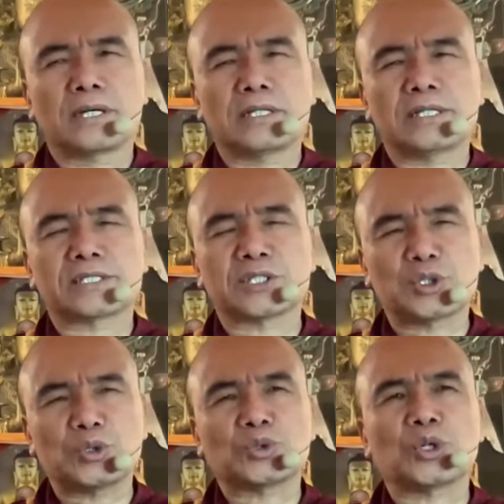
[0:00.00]
and let's
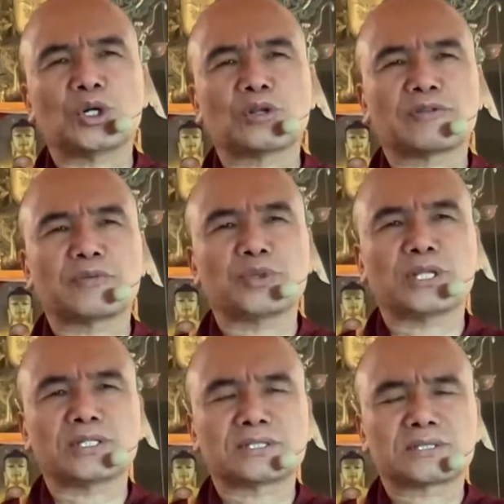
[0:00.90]
include all of them
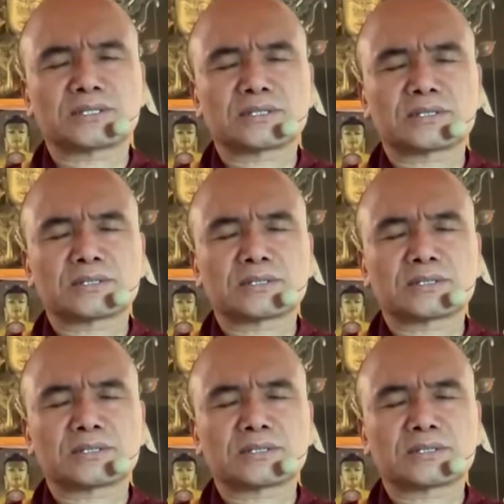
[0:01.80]
with us,